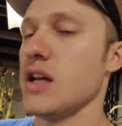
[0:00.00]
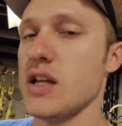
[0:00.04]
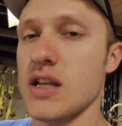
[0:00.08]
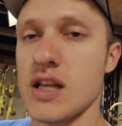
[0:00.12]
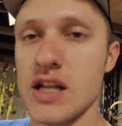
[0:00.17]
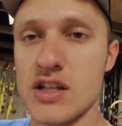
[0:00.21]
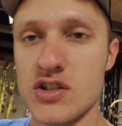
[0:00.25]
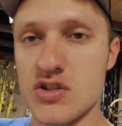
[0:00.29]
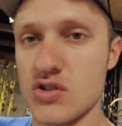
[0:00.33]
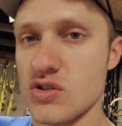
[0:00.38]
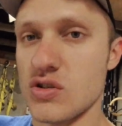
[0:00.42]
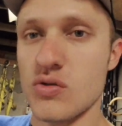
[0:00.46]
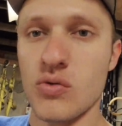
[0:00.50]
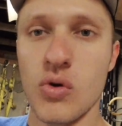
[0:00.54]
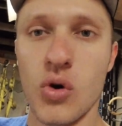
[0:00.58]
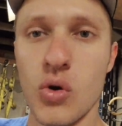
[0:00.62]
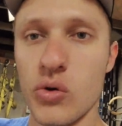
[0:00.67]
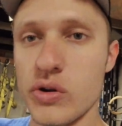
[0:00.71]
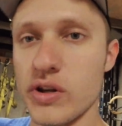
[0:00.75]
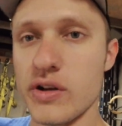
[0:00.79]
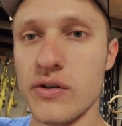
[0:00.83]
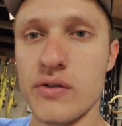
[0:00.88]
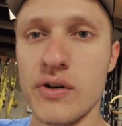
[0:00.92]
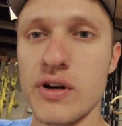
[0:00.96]
and that's the
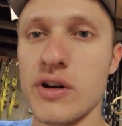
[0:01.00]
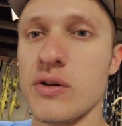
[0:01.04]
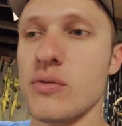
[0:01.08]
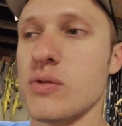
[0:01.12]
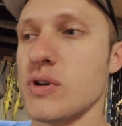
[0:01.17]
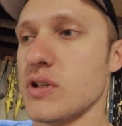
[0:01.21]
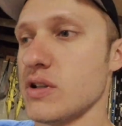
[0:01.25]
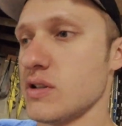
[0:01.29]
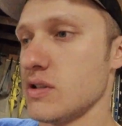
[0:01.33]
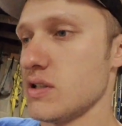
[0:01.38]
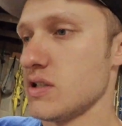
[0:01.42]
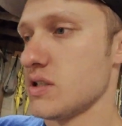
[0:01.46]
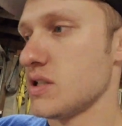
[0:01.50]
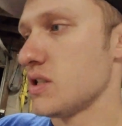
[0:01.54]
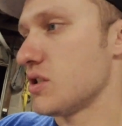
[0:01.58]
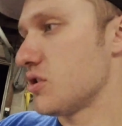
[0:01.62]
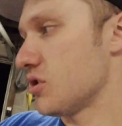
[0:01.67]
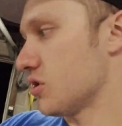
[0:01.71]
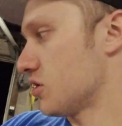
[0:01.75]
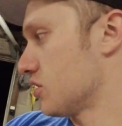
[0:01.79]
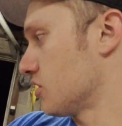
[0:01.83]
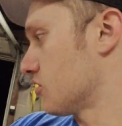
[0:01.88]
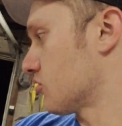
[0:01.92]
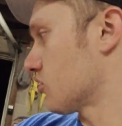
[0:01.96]
only real one. This is
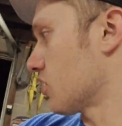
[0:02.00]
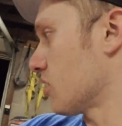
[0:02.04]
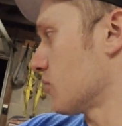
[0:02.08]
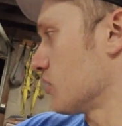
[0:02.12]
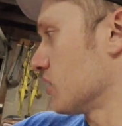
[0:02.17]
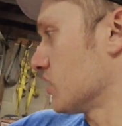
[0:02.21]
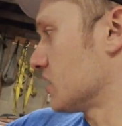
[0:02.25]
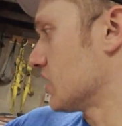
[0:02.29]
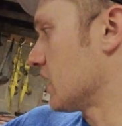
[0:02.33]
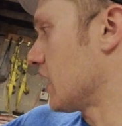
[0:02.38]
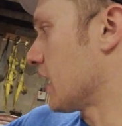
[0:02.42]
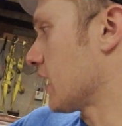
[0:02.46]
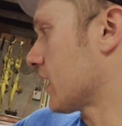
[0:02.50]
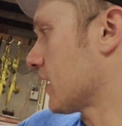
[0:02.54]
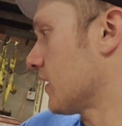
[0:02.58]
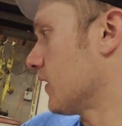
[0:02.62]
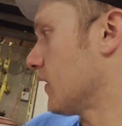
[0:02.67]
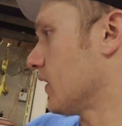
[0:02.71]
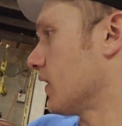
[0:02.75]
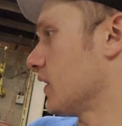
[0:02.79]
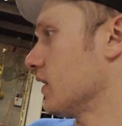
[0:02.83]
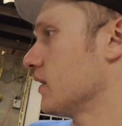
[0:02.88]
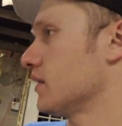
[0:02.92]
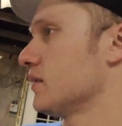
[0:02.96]
just a tribute to that
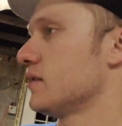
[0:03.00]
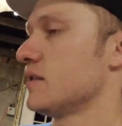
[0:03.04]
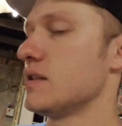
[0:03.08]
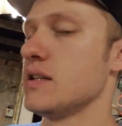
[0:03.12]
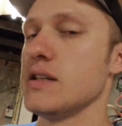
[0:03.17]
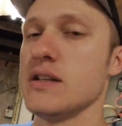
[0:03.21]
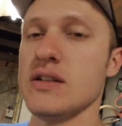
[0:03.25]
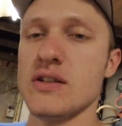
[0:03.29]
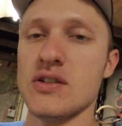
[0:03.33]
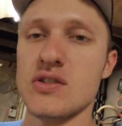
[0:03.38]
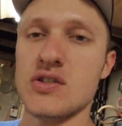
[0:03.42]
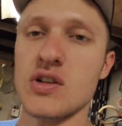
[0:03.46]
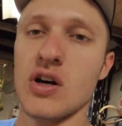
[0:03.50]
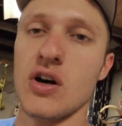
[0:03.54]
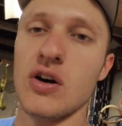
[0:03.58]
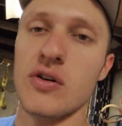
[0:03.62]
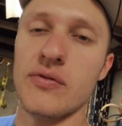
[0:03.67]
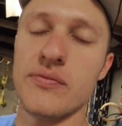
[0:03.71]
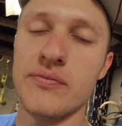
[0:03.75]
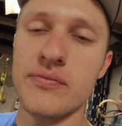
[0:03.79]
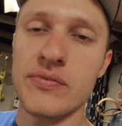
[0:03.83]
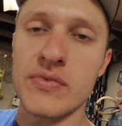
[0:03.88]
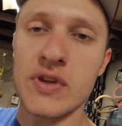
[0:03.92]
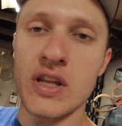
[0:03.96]
car.
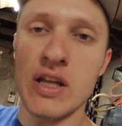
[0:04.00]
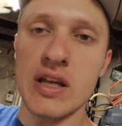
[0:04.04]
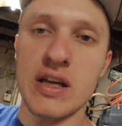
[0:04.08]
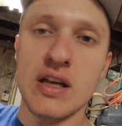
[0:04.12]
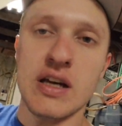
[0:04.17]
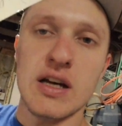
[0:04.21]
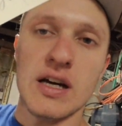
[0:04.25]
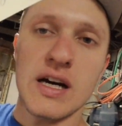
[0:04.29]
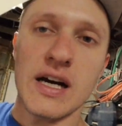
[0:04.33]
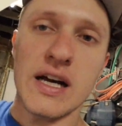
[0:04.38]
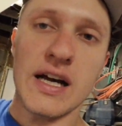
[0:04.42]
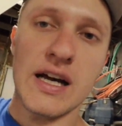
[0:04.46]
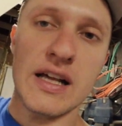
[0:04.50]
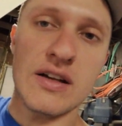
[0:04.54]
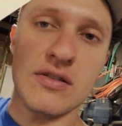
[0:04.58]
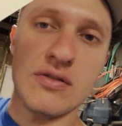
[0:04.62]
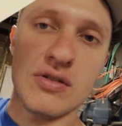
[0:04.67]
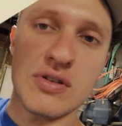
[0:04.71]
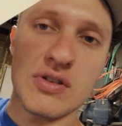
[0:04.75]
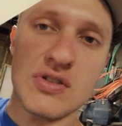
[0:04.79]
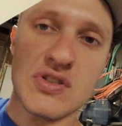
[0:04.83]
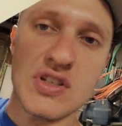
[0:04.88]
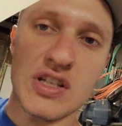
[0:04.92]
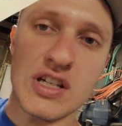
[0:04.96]
So I had a
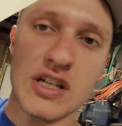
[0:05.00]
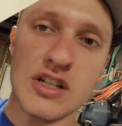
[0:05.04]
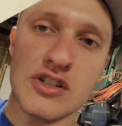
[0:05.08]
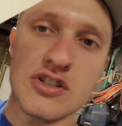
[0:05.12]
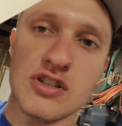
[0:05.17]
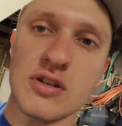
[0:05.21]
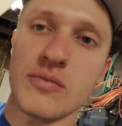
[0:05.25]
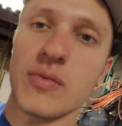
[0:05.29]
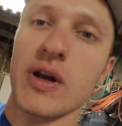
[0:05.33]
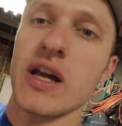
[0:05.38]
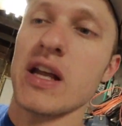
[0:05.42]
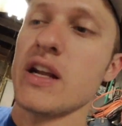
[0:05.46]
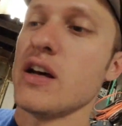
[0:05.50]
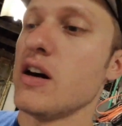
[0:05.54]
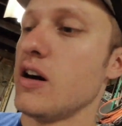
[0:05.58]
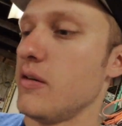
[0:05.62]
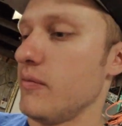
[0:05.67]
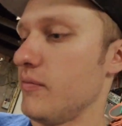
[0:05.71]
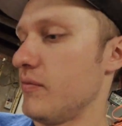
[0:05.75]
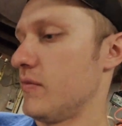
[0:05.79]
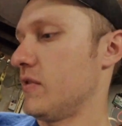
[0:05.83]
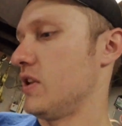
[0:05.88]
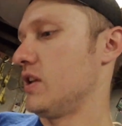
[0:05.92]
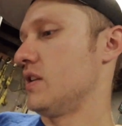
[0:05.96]
little signature made
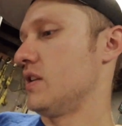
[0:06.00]
up.